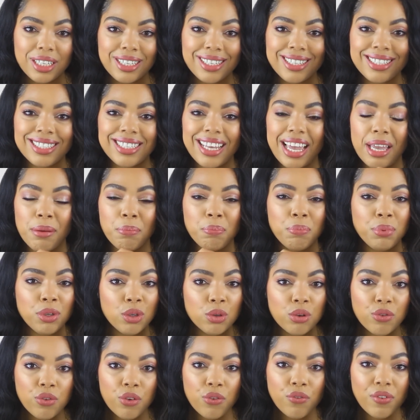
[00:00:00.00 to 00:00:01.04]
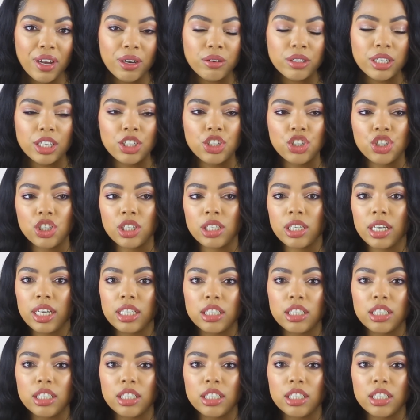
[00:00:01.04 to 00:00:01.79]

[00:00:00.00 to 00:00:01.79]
It is a beautiful foundation.